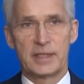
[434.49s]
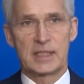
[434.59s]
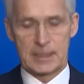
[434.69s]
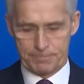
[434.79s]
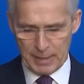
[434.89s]

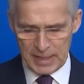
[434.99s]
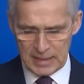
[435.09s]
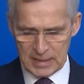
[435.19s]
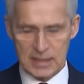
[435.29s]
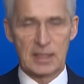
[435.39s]

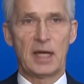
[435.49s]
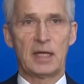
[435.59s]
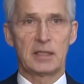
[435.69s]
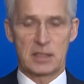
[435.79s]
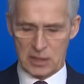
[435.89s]
space,
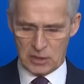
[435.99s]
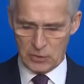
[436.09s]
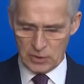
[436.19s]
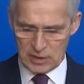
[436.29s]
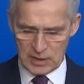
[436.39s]
and the
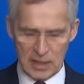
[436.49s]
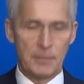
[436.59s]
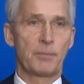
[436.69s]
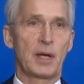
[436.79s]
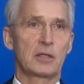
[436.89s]
security
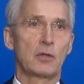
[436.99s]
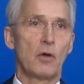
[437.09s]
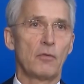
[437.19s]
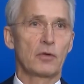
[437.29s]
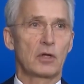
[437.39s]
impact
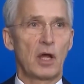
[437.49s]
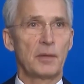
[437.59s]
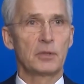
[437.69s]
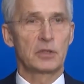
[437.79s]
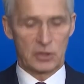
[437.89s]
of
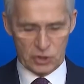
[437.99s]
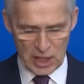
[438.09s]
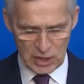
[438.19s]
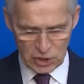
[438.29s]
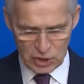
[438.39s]
climate
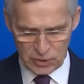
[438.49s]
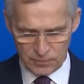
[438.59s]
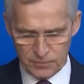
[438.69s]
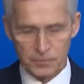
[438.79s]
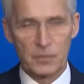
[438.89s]
change.